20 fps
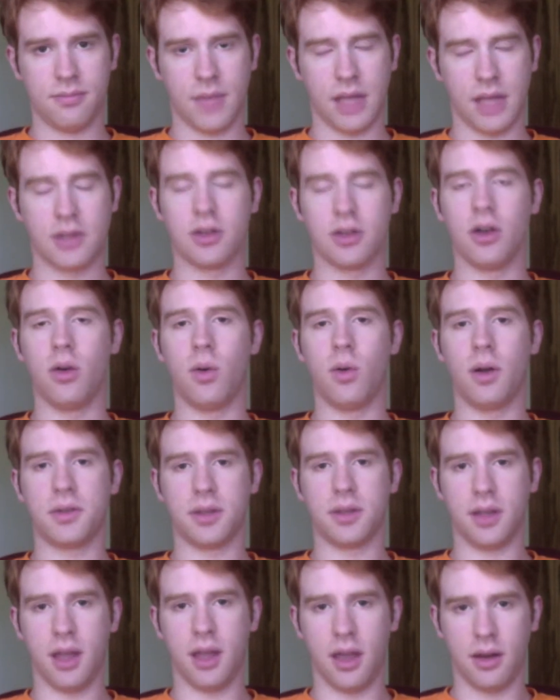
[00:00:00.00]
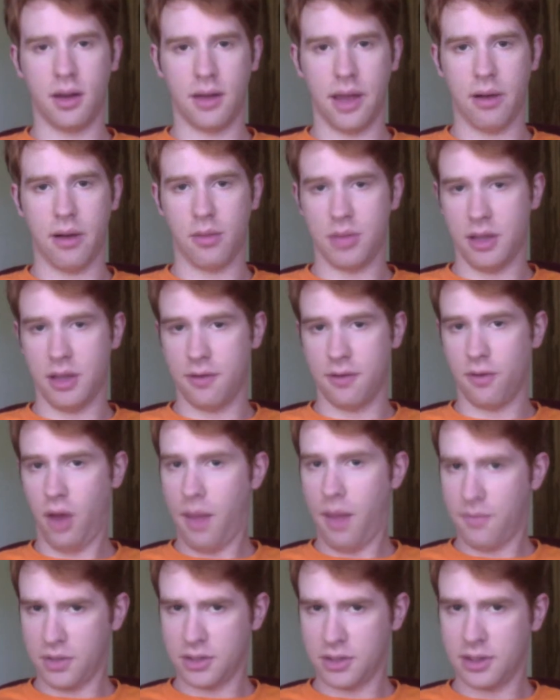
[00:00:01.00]
And so once again, I repeat for
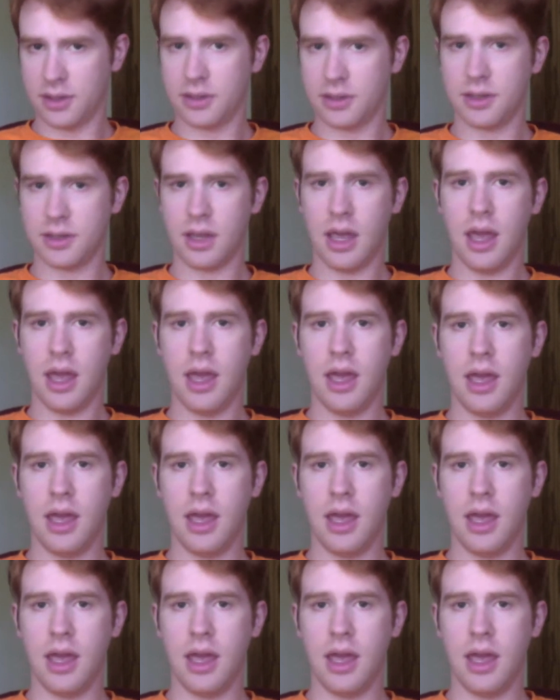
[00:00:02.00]
emphasis,